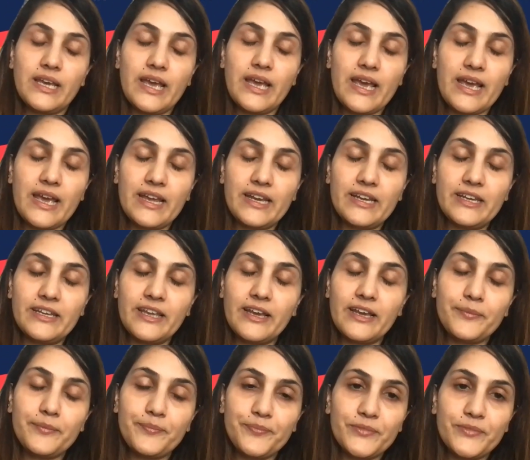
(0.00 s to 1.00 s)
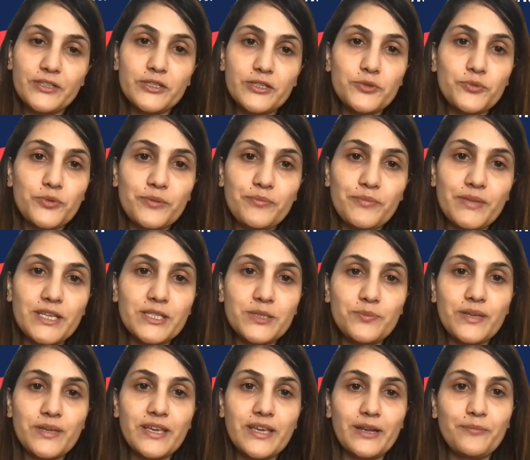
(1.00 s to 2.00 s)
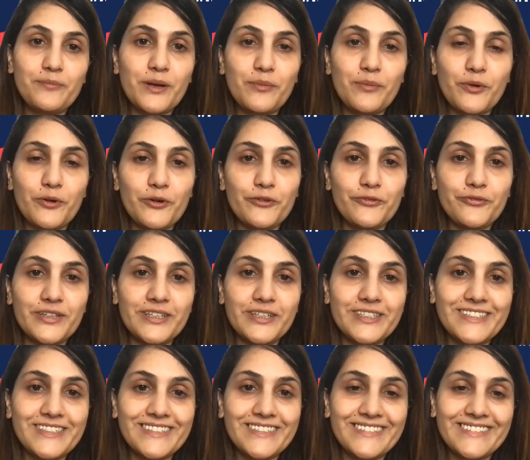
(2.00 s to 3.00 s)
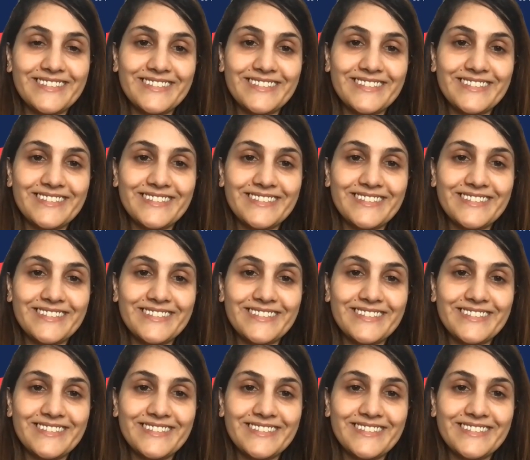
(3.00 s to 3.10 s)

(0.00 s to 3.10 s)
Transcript: And yeah, this is what makes me help come out of it.